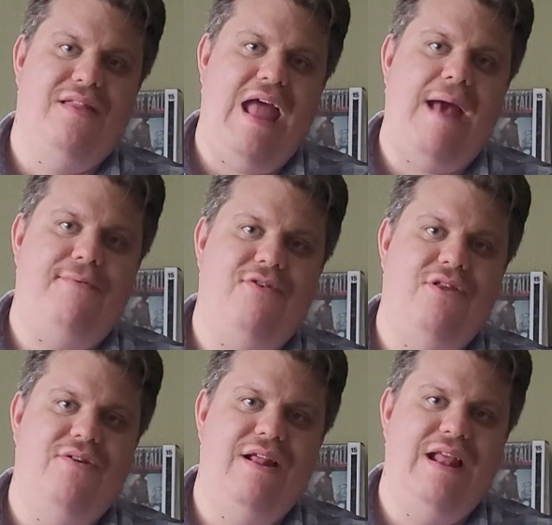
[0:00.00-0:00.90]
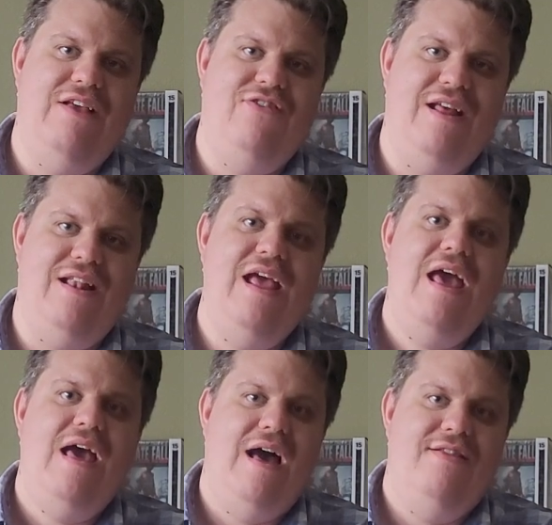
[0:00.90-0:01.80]
in Absolute Edition,
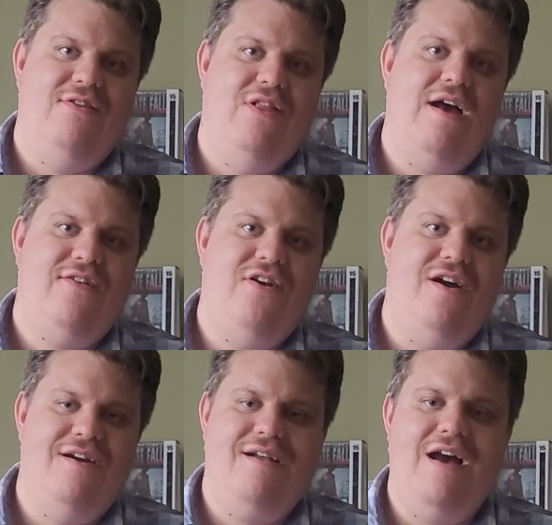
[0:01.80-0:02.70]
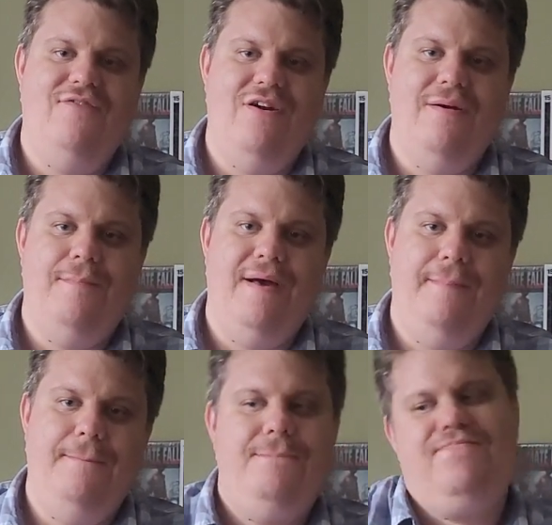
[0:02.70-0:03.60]
a deluxe hardcover,
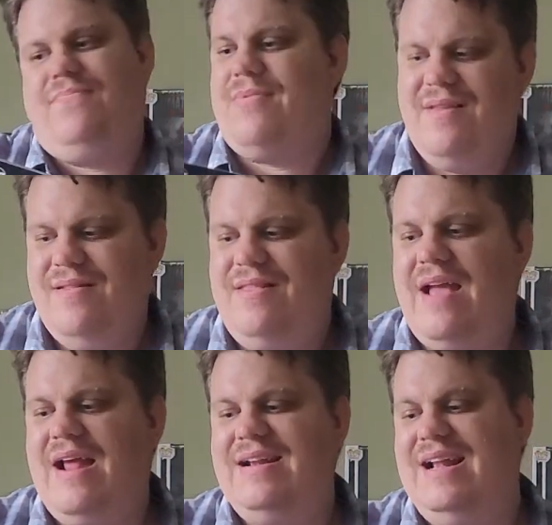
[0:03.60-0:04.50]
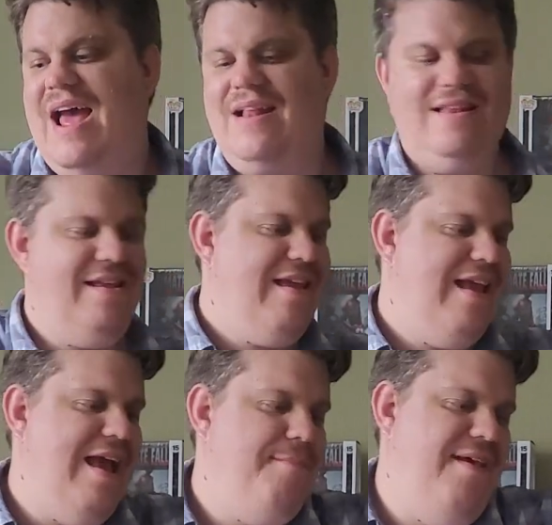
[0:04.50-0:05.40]
but $9.99,
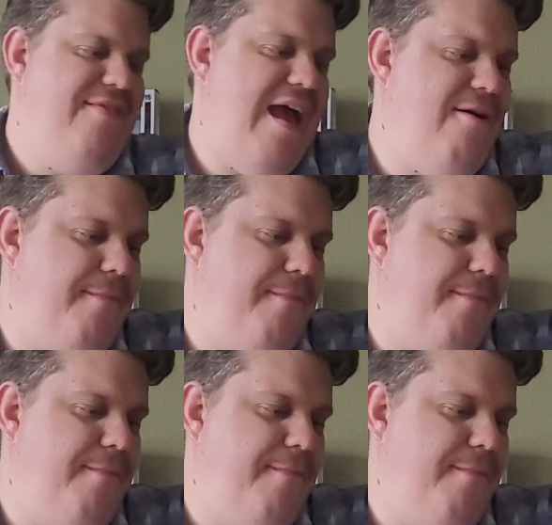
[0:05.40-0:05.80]
can't miss out.